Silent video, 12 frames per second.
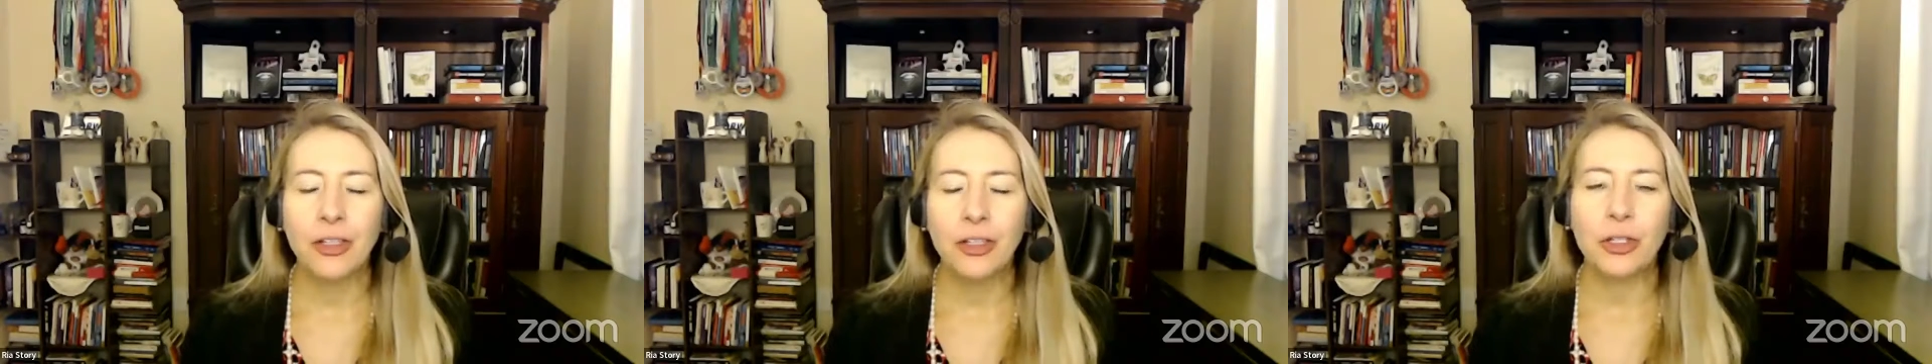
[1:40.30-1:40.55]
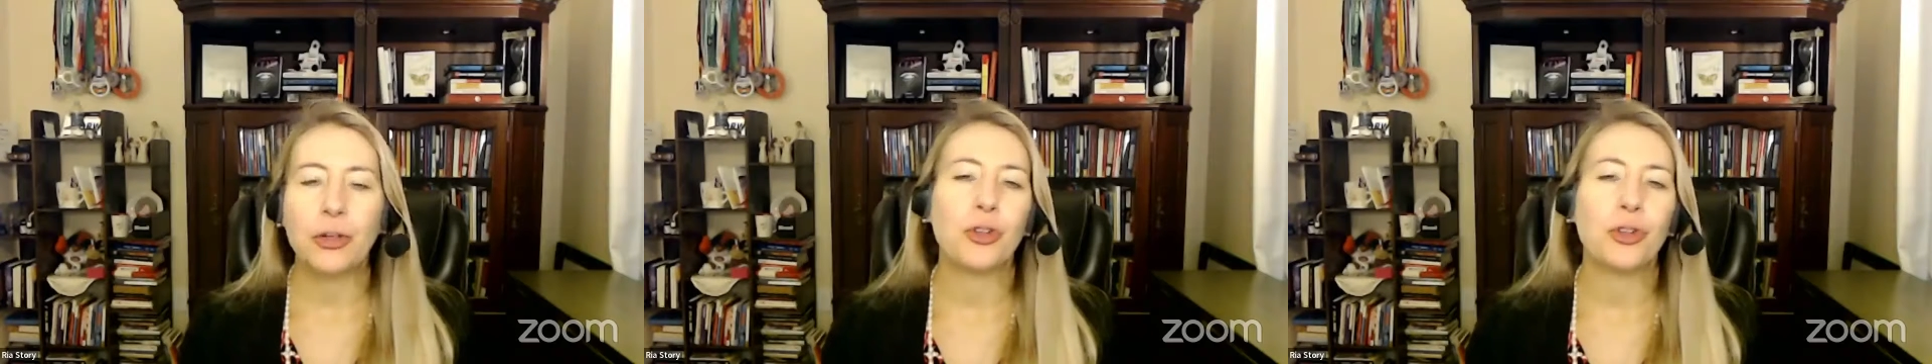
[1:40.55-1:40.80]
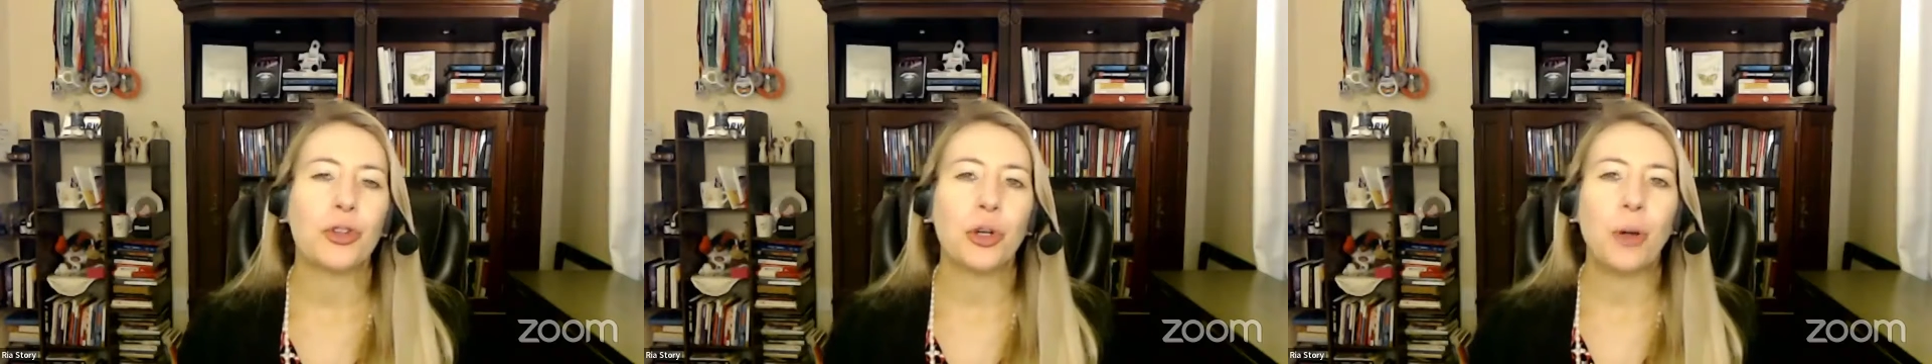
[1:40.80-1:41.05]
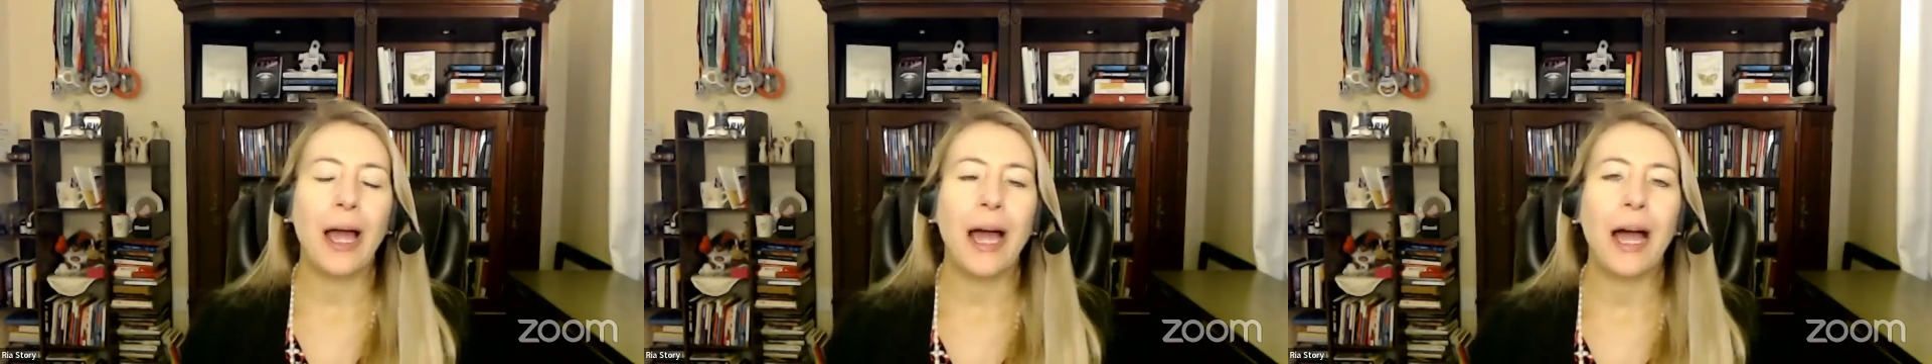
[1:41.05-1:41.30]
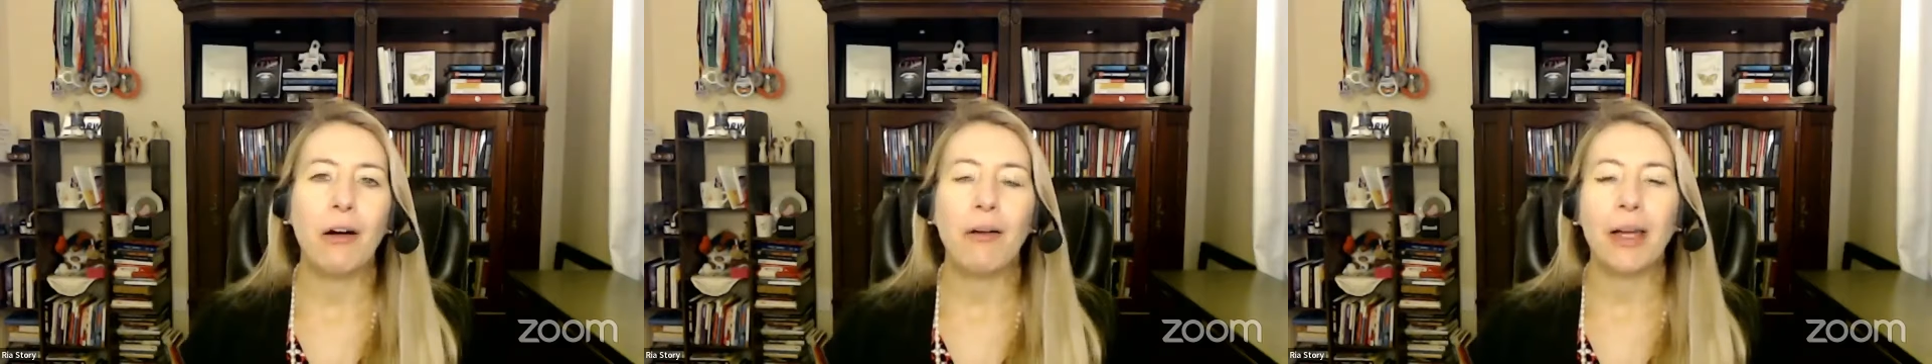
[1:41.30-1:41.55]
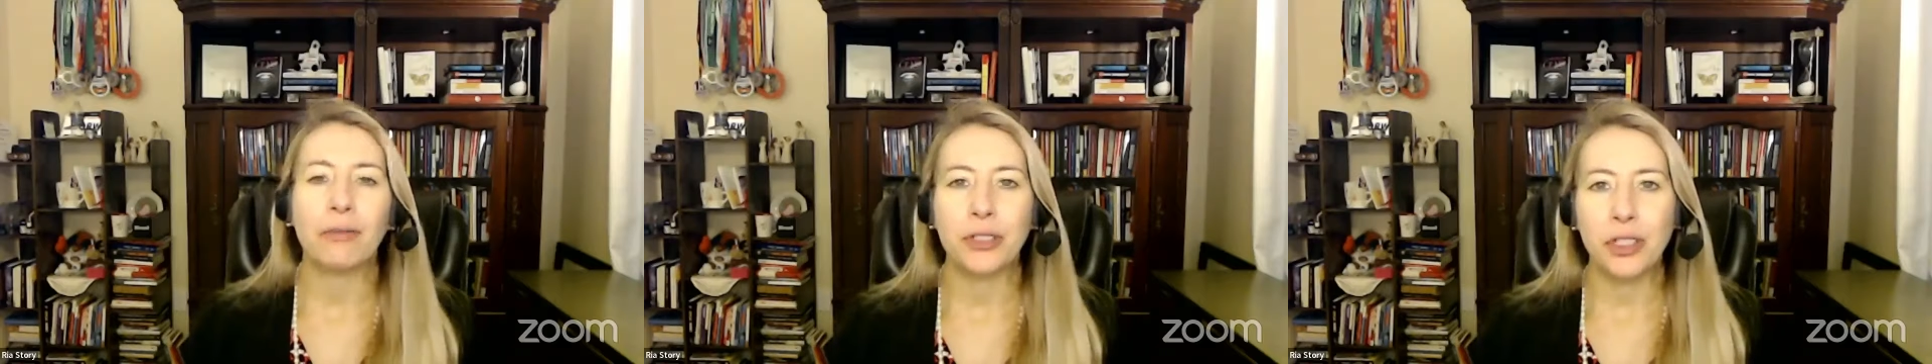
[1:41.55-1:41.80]
to control how
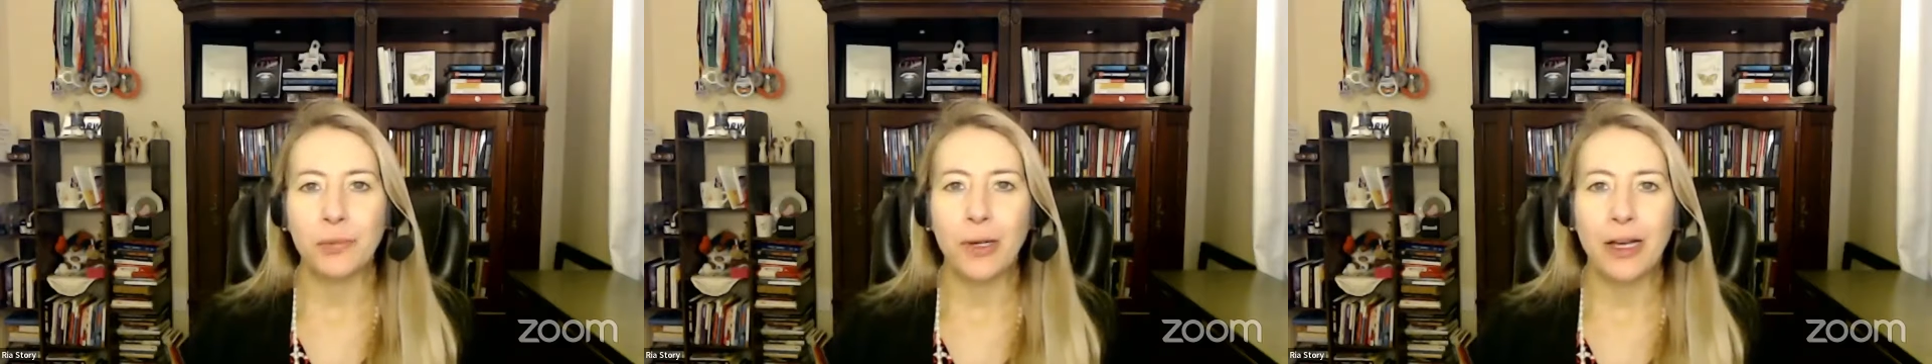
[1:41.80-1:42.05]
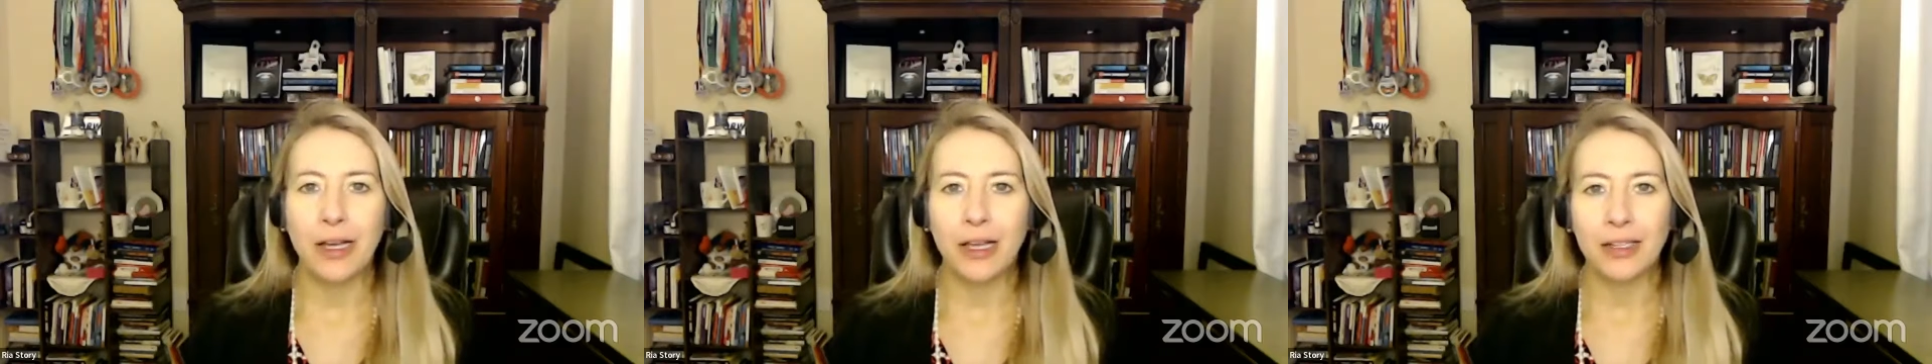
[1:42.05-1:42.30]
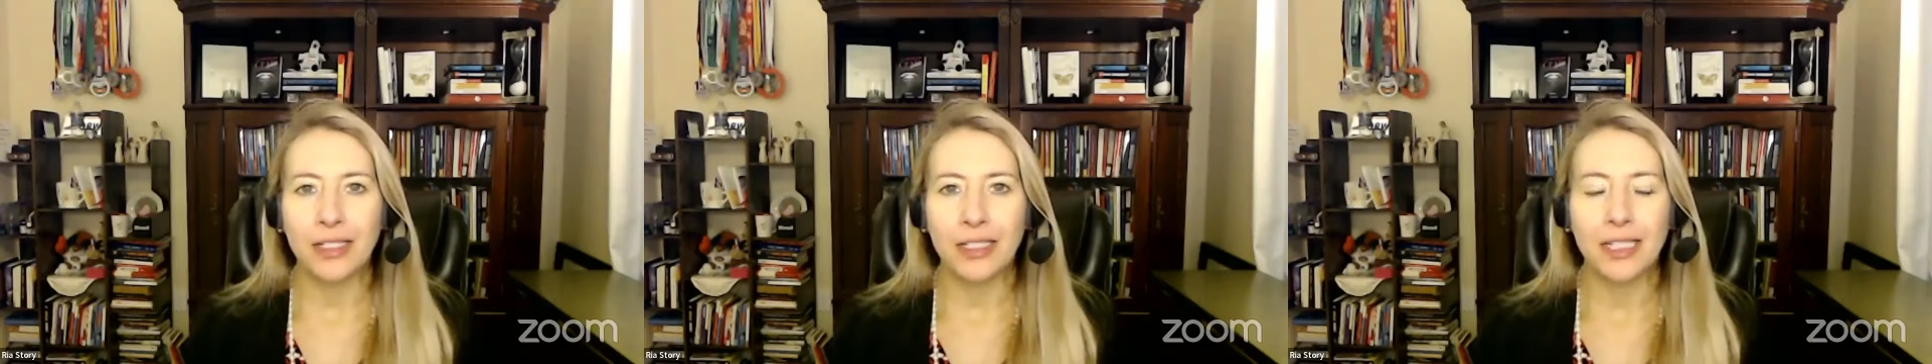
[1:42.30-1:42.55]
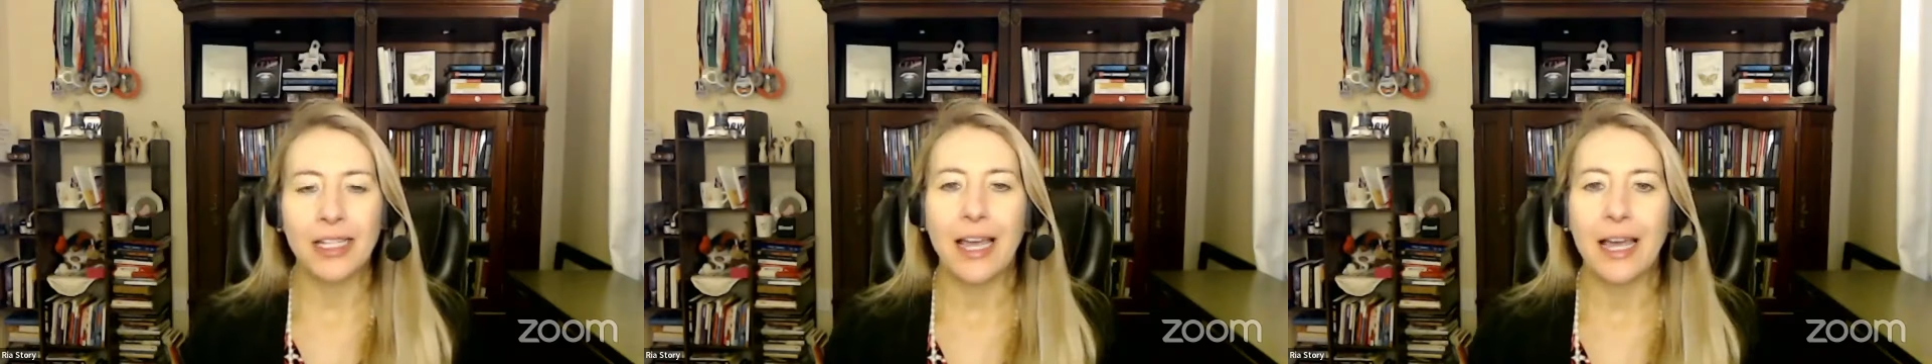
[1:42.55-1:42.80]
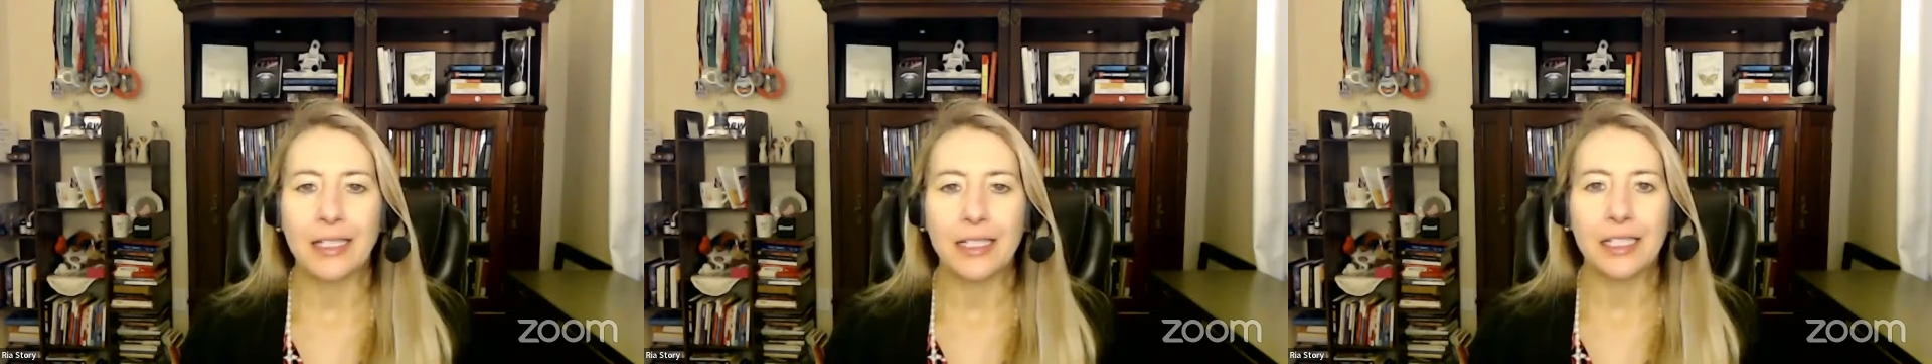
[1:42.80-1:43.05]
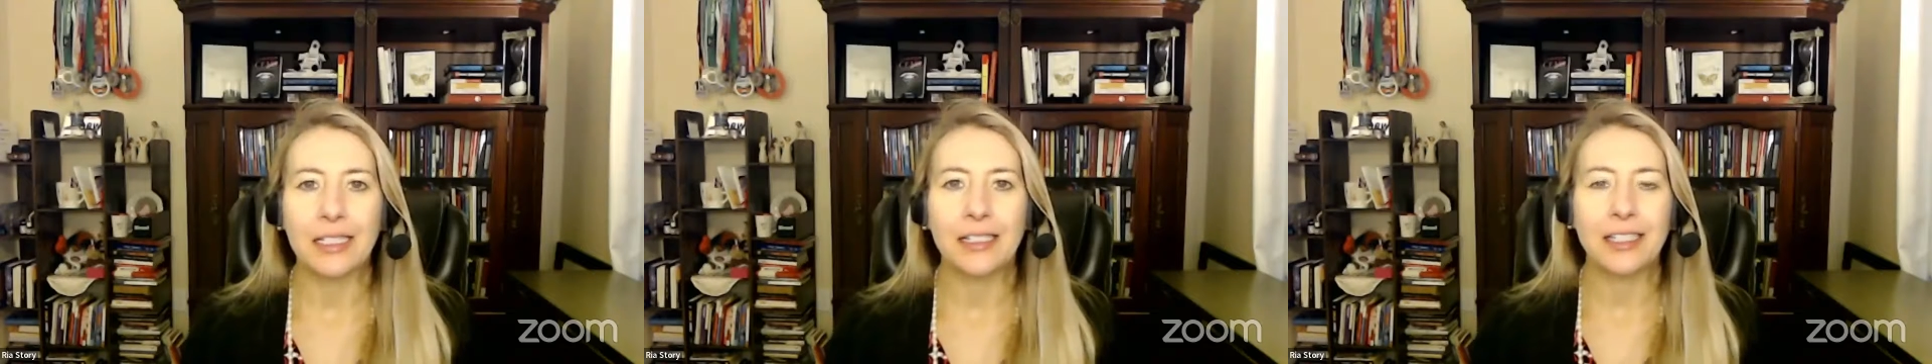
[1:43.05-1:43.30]
I respond to that.